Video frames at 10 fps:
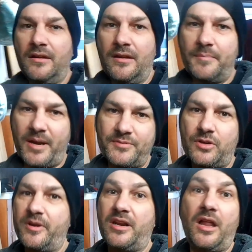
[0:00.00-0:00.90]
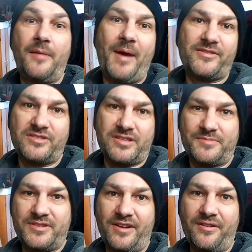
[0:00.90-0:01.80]
But I'm sure we can all imagine some
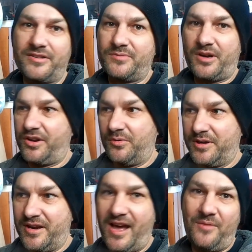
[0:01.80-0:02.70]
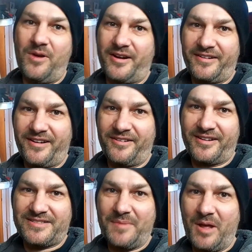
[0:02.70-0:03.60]
scenarios where you would not want an
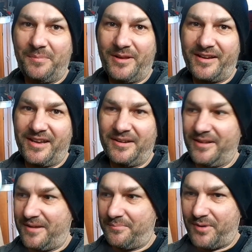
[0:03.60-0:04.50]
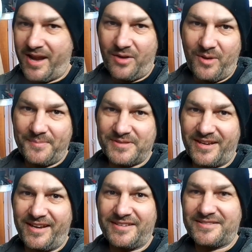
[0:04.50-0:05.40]
internet smell plugin, like prank
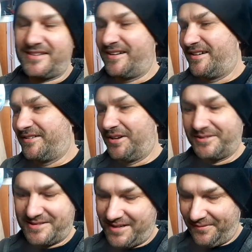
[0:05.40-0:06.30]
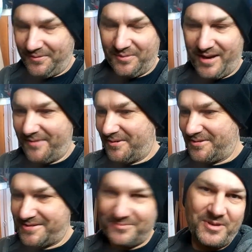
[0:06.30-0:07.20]
websites and adult stuff and whatever,
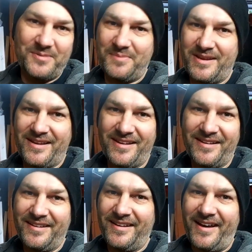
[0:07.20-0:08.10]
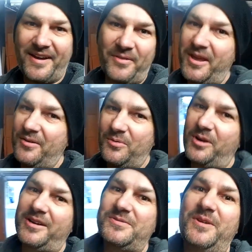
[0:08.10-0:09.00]
just wouldn't be, I don't think it would
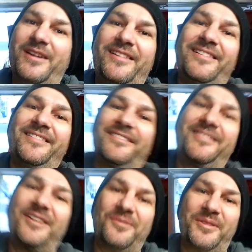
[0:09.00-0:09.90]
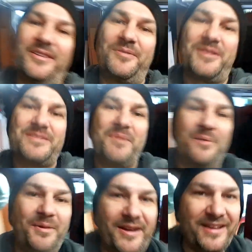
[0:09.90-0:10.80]
work as well, you know, with a, with a
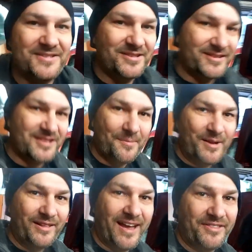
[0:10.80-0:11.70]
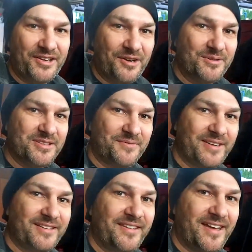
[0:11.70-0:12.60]
smell plugin. So let's all be glad that no one's
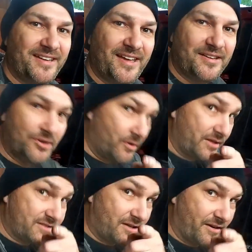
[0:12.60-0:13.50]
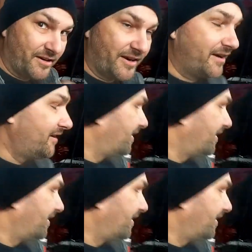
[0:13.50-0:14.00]
invented that yet don't get started on it.